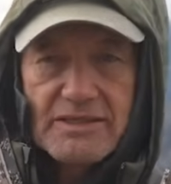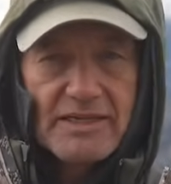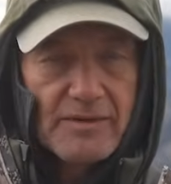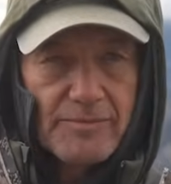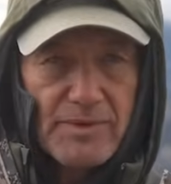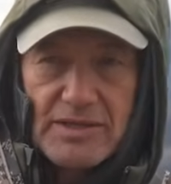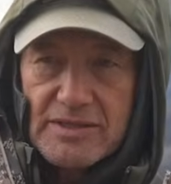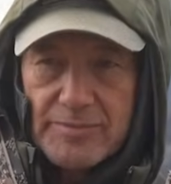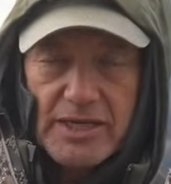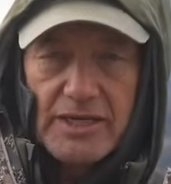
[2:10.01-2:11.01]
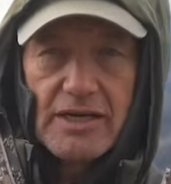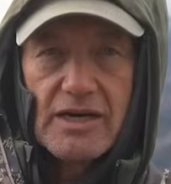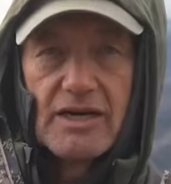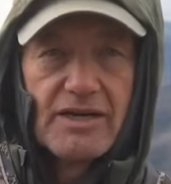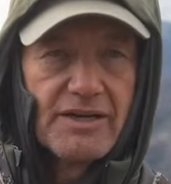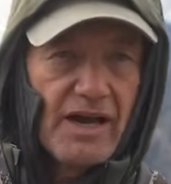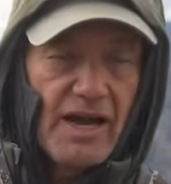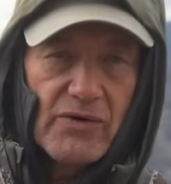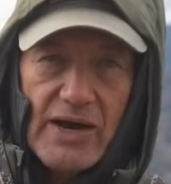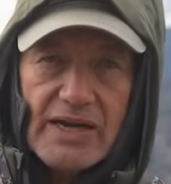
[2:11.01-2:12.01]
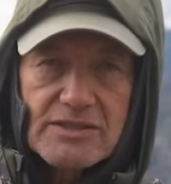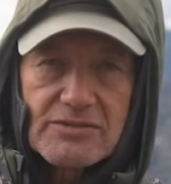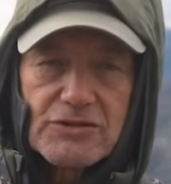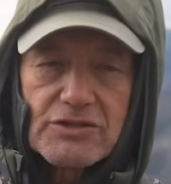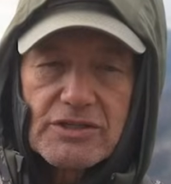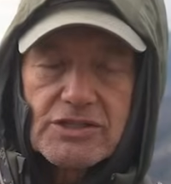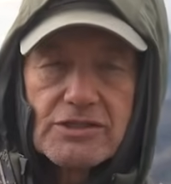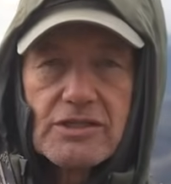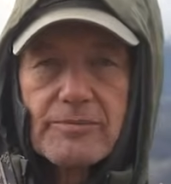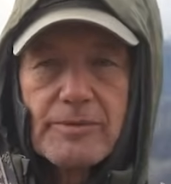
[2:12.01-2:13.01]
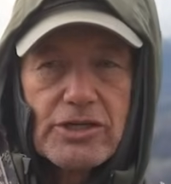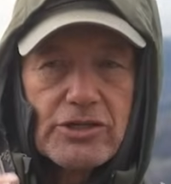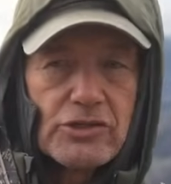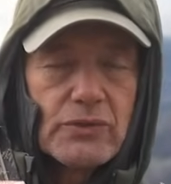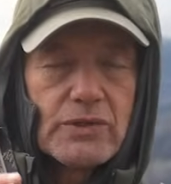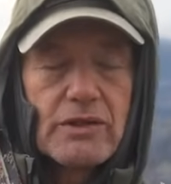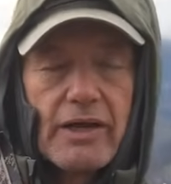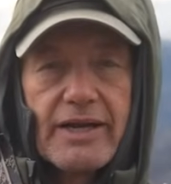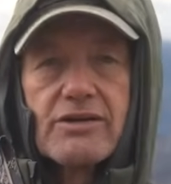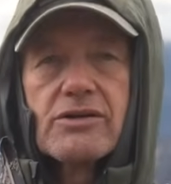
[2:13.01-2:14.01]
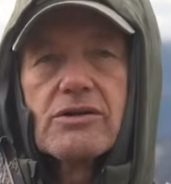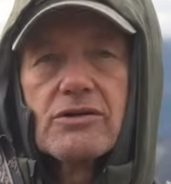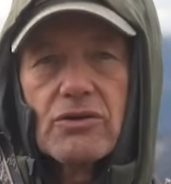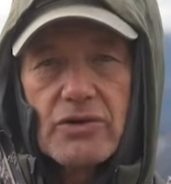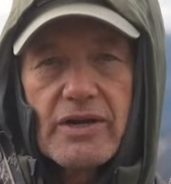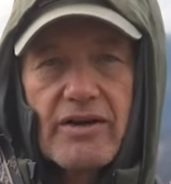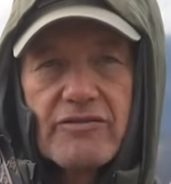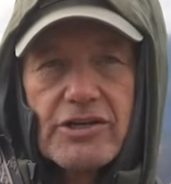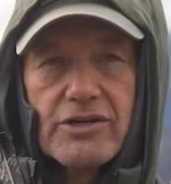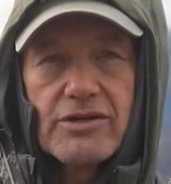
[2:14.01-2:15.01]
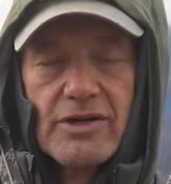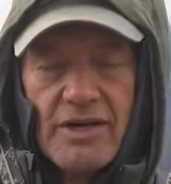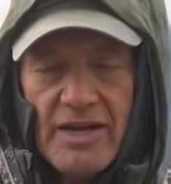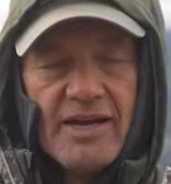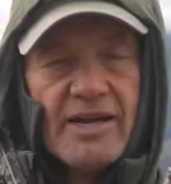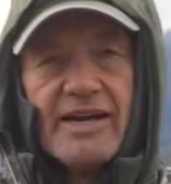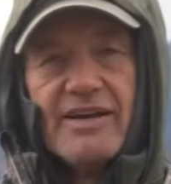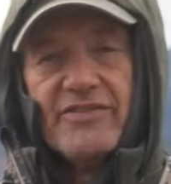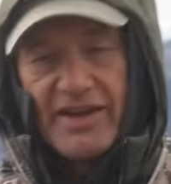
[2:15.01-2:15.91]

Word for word: They can be, depending on how active you think you're going to be, you can go with lighter or heavier. And